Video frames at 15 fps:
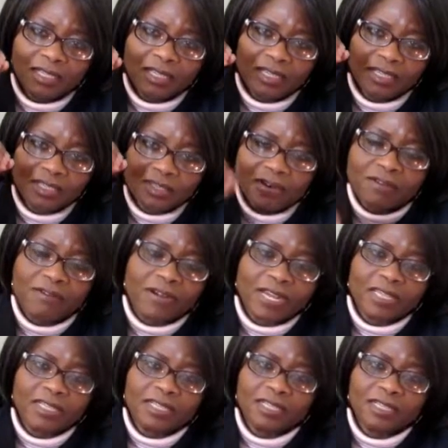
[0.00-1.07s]
is not
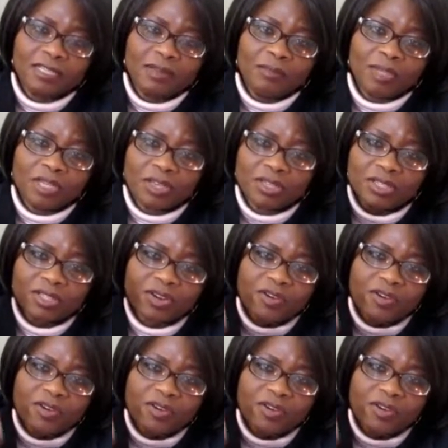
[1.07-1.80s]
right, because